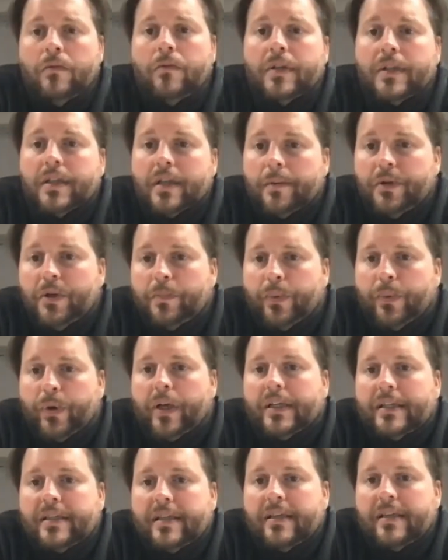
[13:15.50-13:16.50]
W
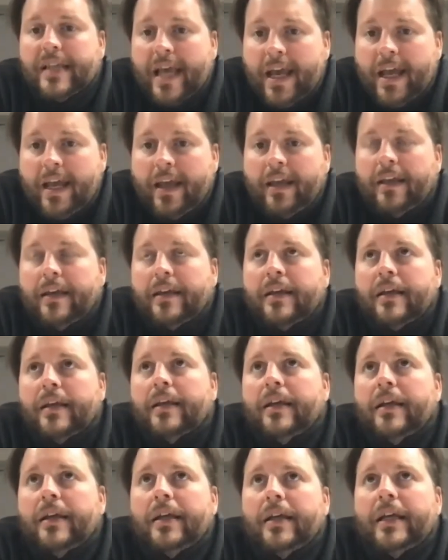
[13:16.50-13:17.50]
Britain today
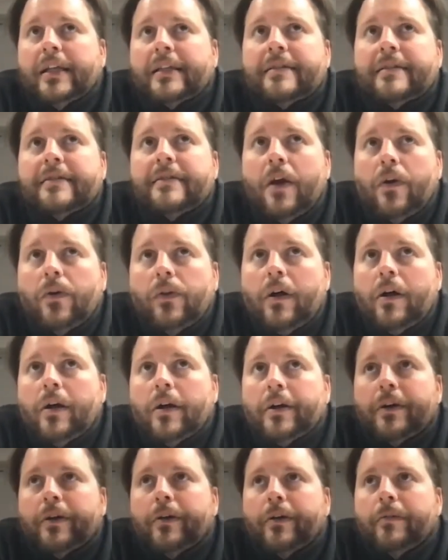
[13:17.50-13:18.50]
it's no
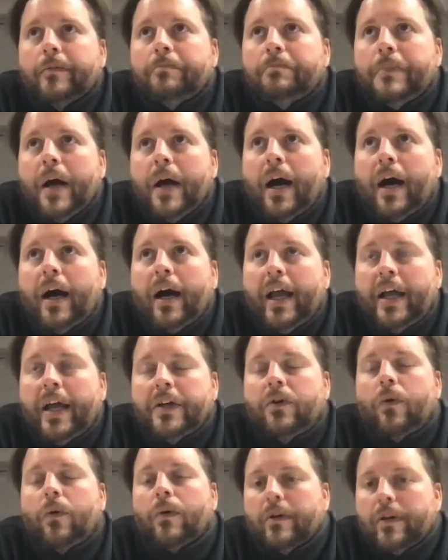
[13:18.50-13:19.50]
longer uh,
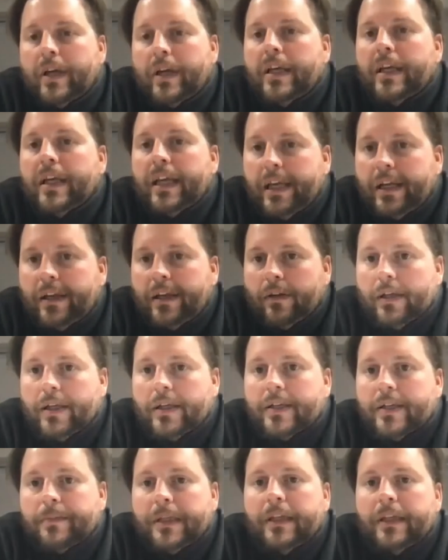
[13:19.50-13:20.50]
headquartered in
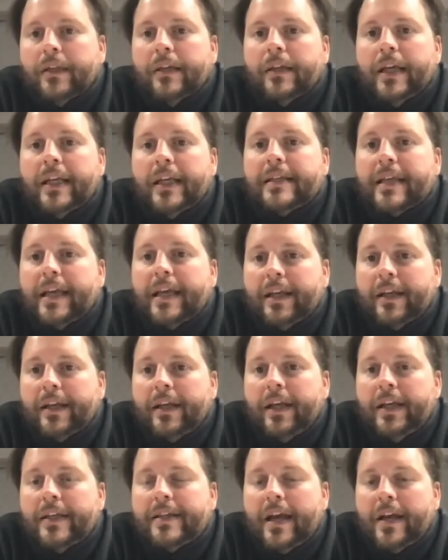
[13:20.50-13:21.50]
England. I mean, it's in,
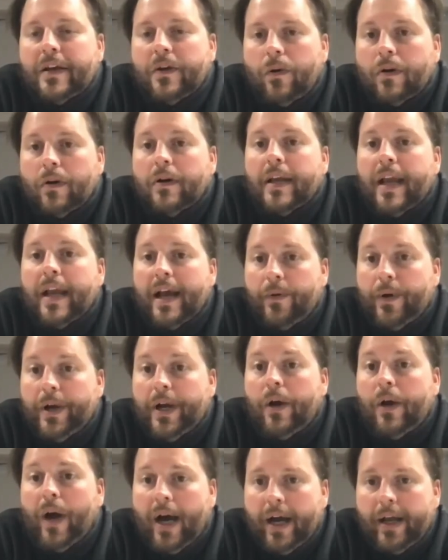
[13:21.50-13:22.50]
it's headquartered now in
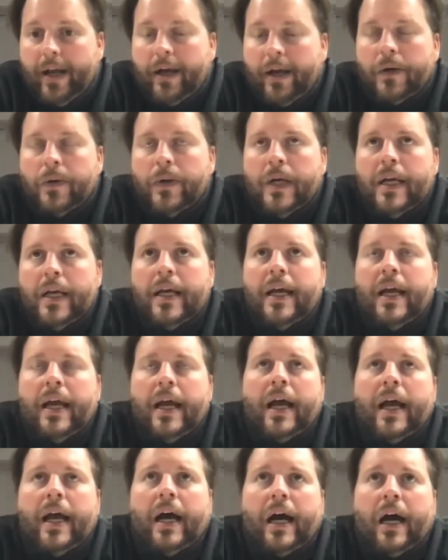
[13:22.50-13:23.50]
Ohio.
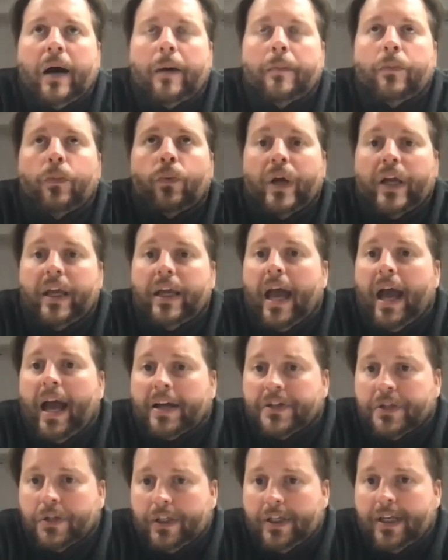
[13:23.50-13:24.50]
Um, we
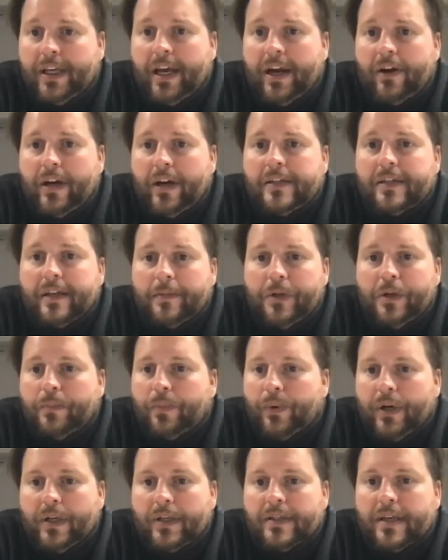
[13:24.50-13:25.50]
actually carried W.
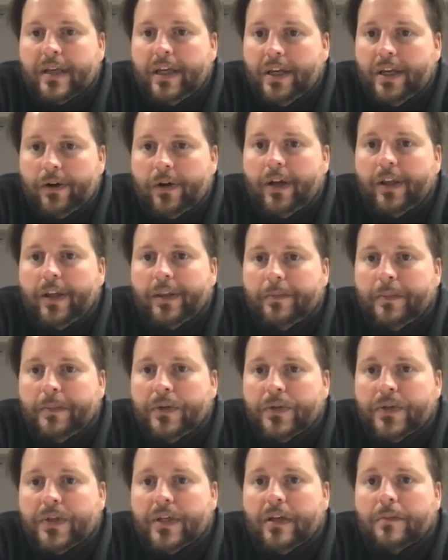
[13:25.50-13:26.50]
Britain's here in the
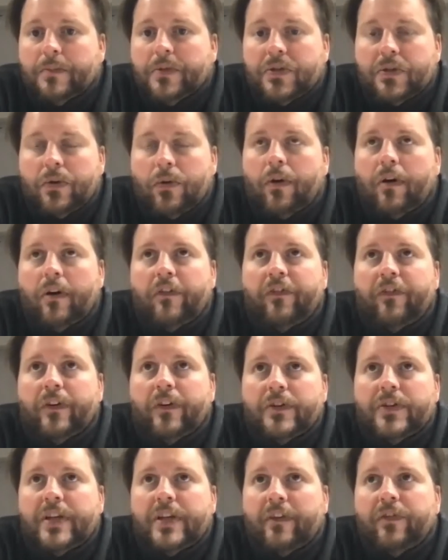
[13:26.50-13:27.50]
museum store
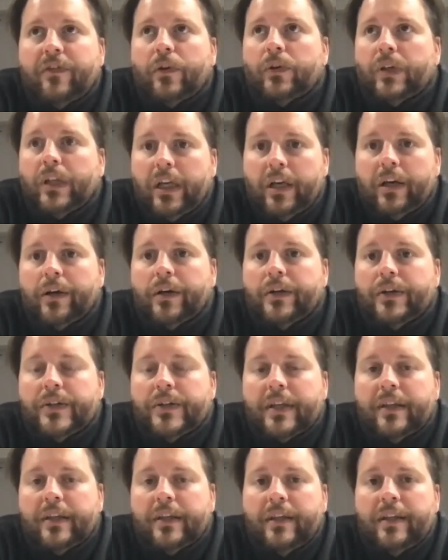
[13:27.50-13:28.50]
for several
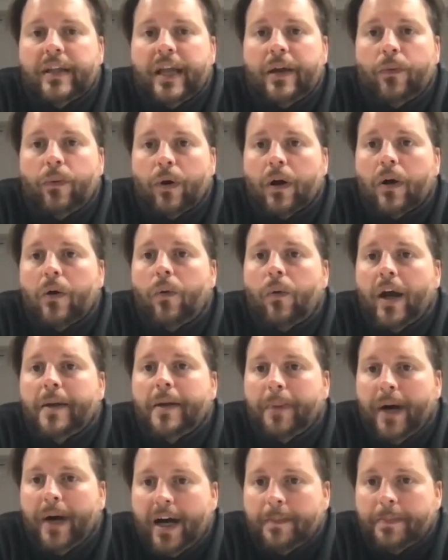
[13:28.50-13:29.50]
years, and they were
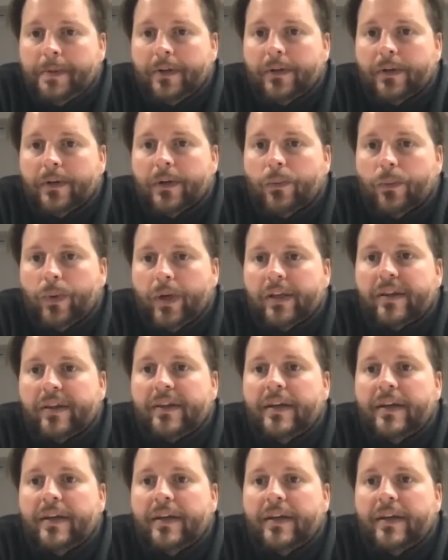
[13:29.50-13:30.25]
quite popular with